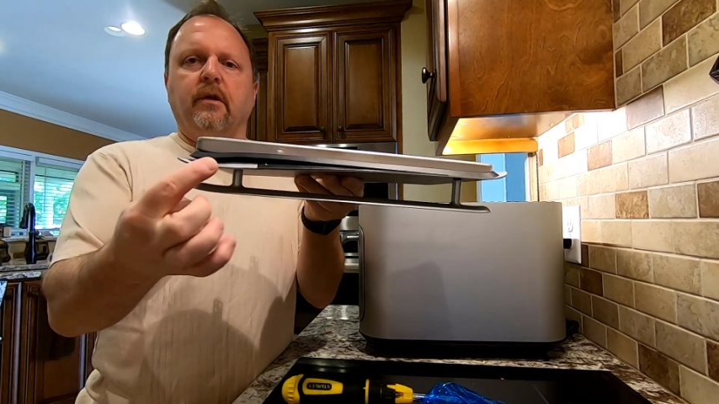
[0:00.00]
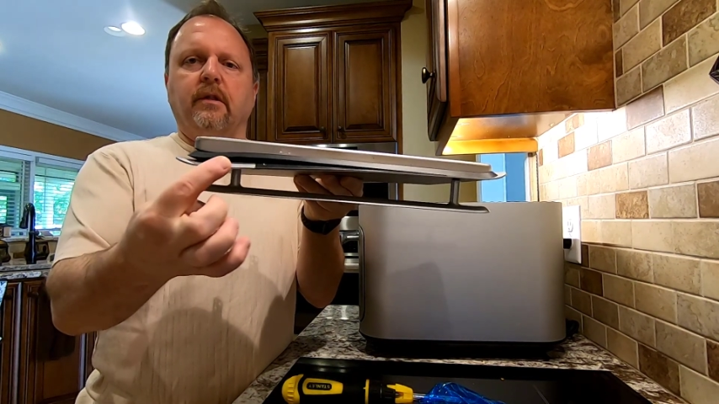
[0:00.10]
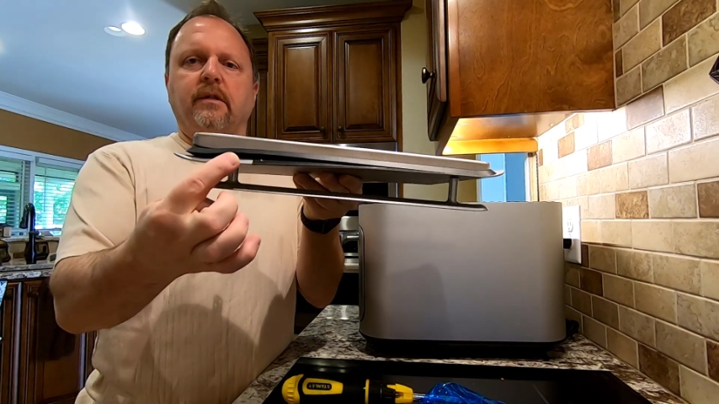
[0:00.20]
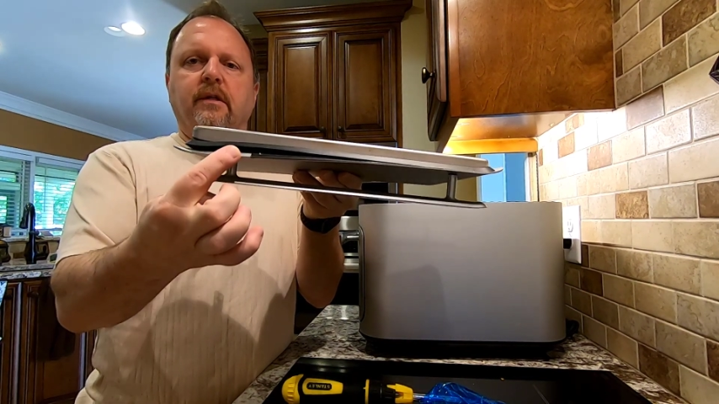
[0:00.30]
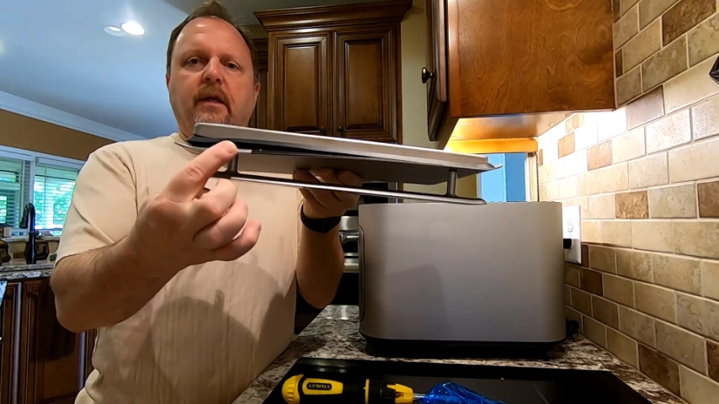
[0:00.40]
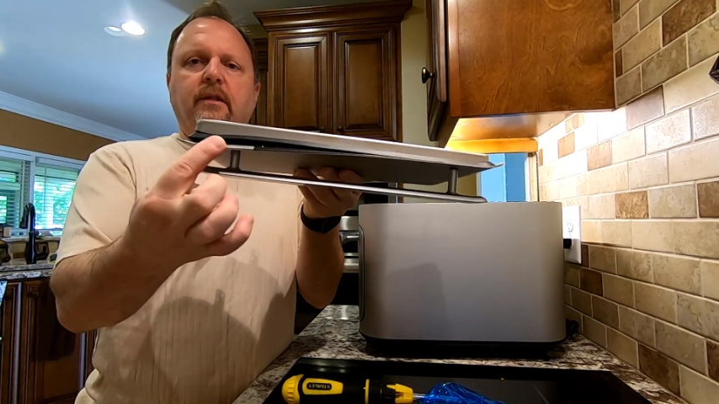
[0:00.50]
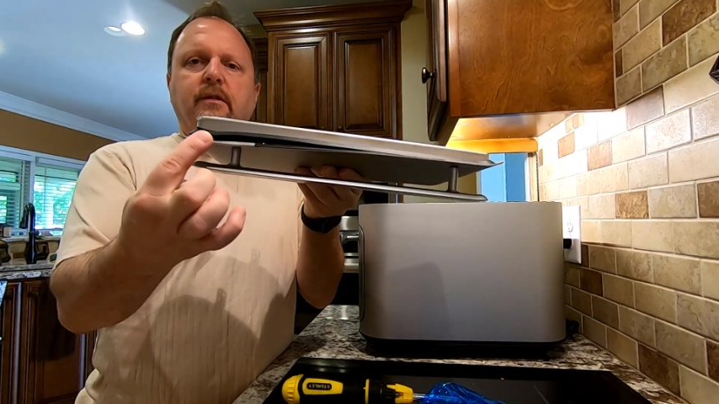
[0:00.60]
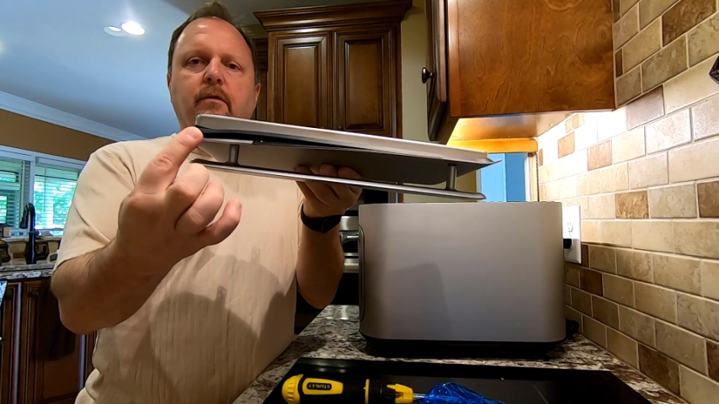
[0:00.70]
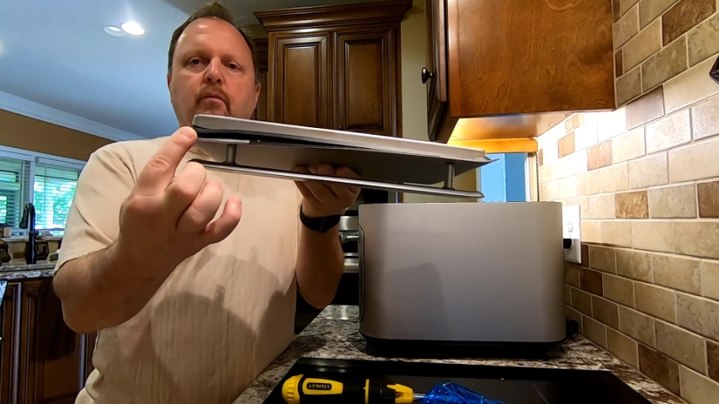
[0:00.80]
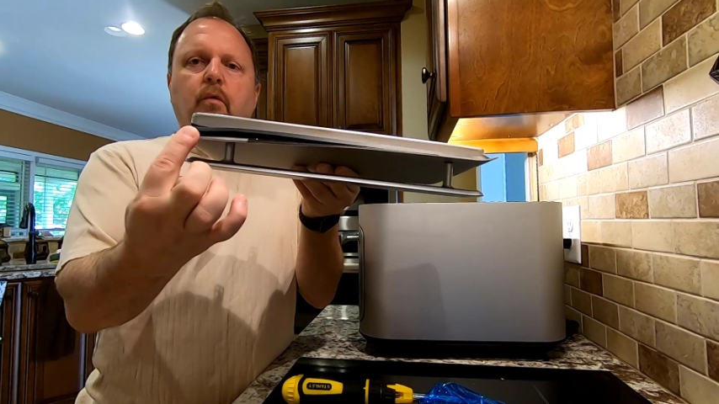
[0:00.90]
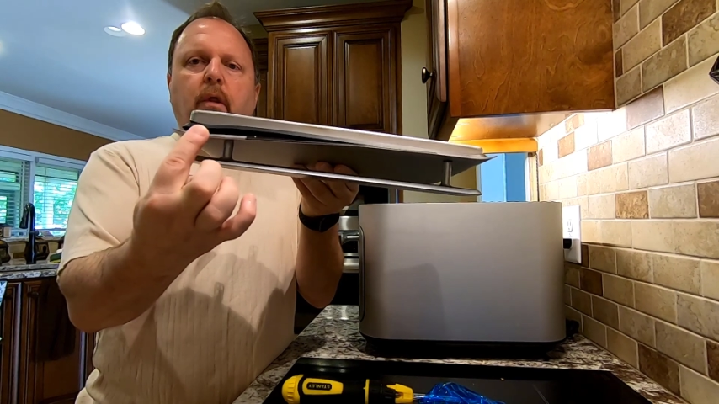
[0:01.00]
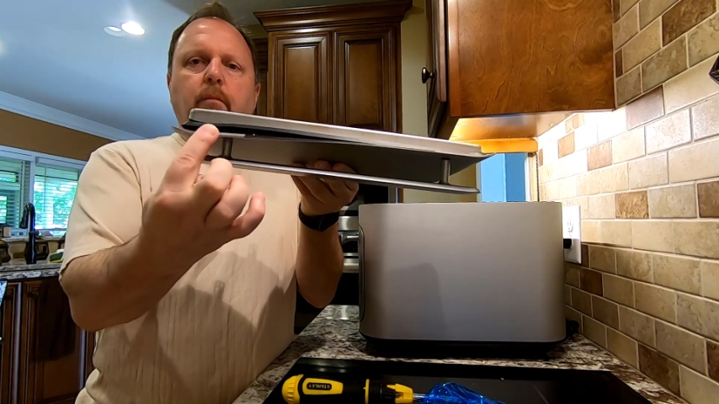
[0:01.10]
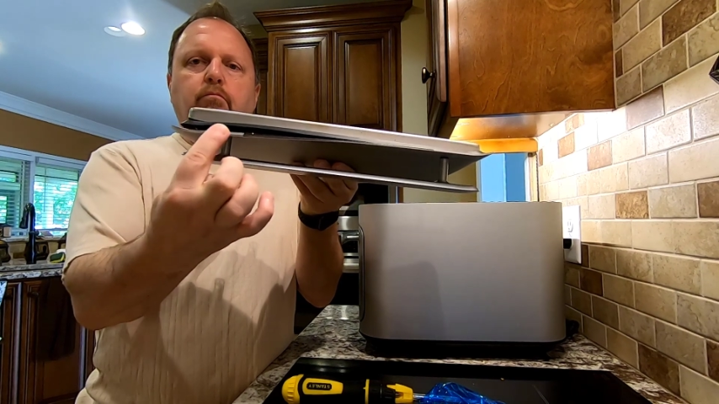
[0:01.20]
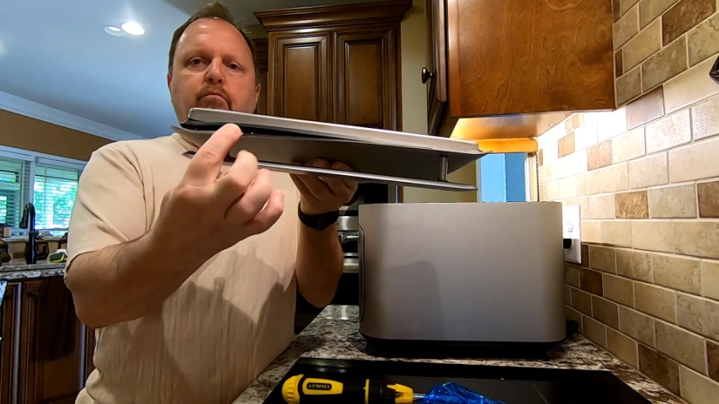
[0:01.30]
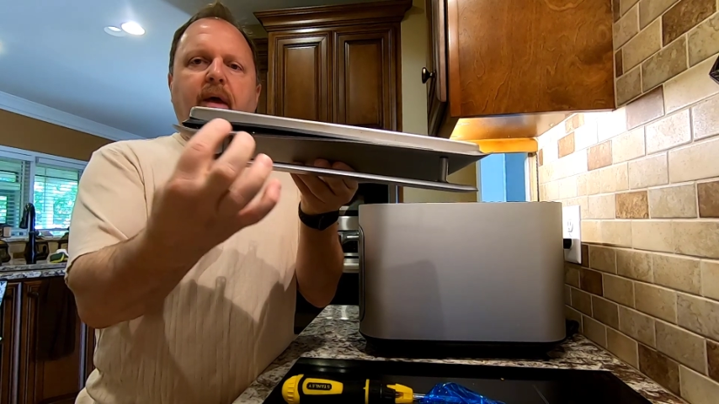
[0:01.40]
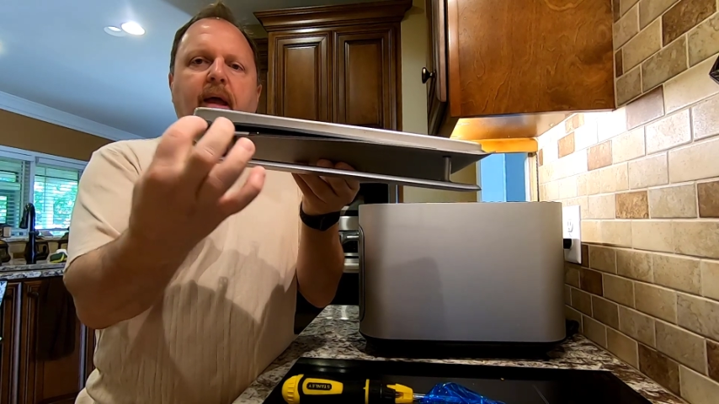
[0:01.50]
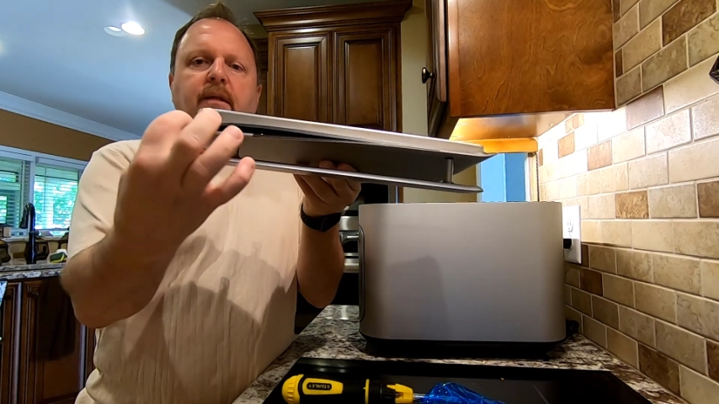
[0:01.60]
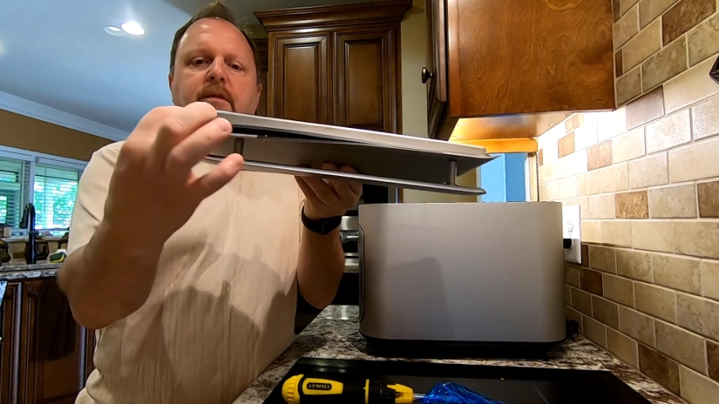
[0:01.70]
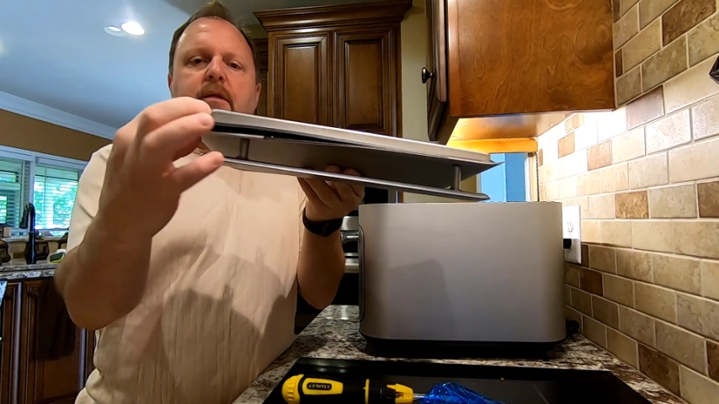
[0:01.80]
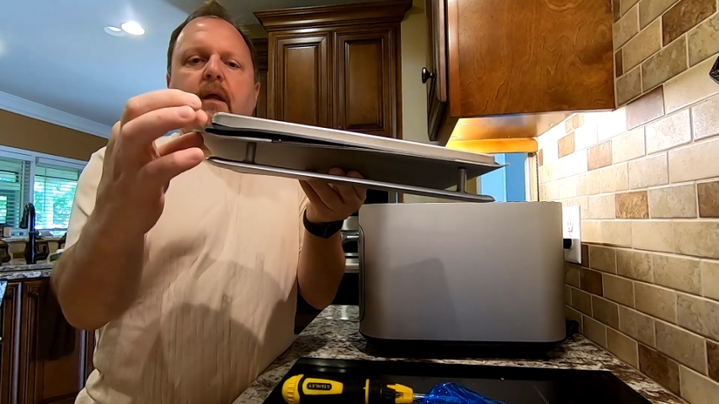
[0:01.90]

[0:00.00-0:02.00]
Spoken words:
you can see it's really bent,